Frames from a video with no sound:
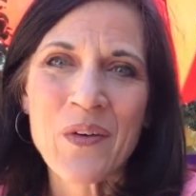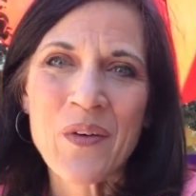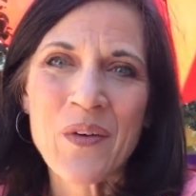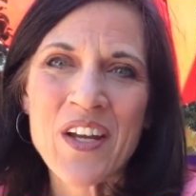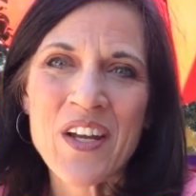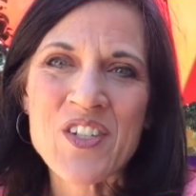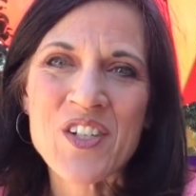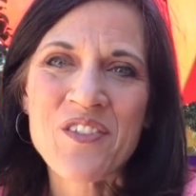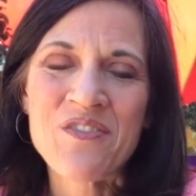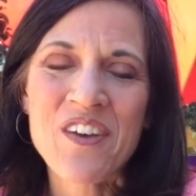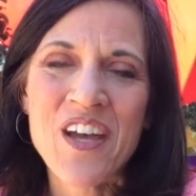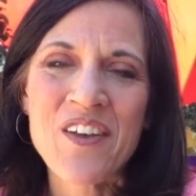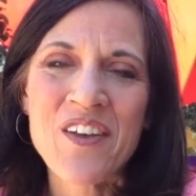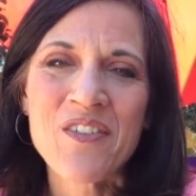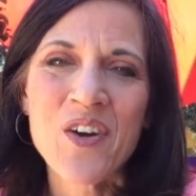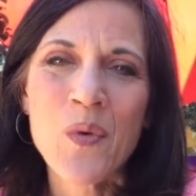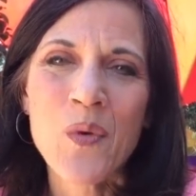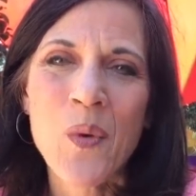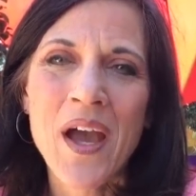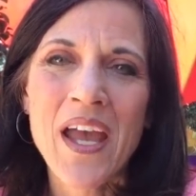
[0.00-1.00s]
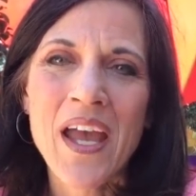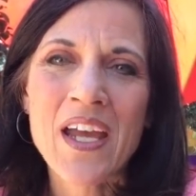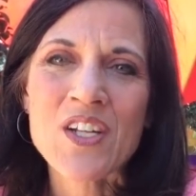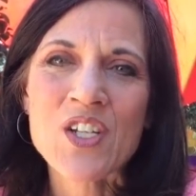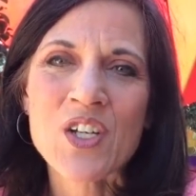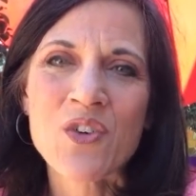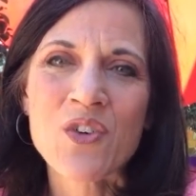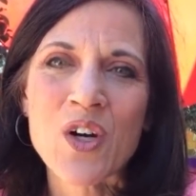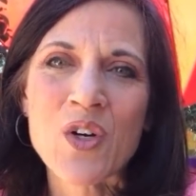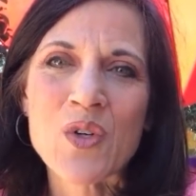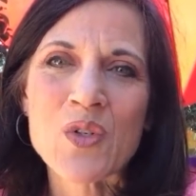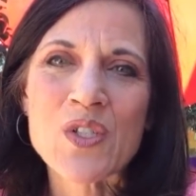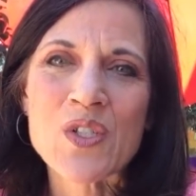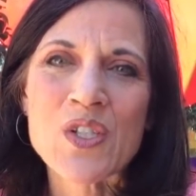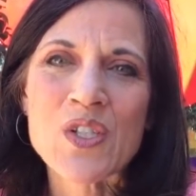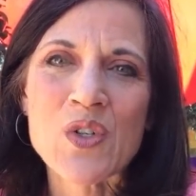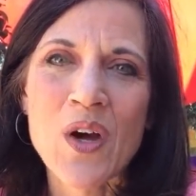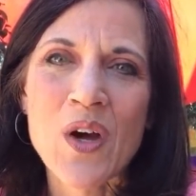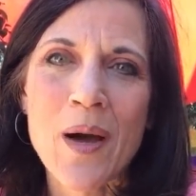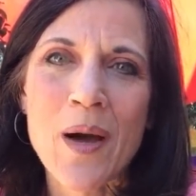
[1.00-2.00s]
What is your favorite way to grow
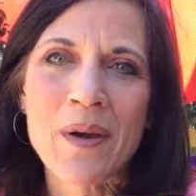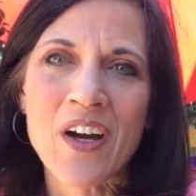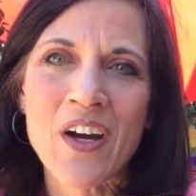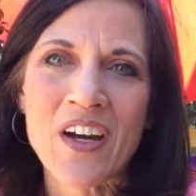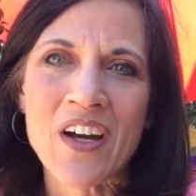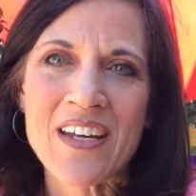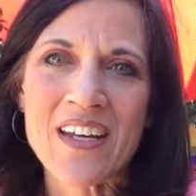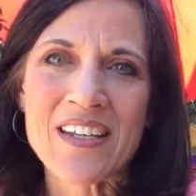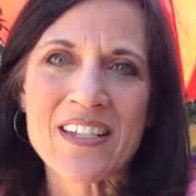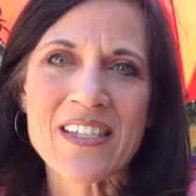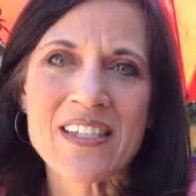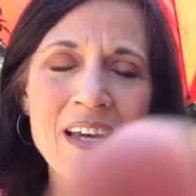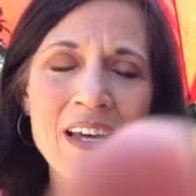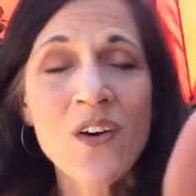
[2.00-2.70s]
strawberries?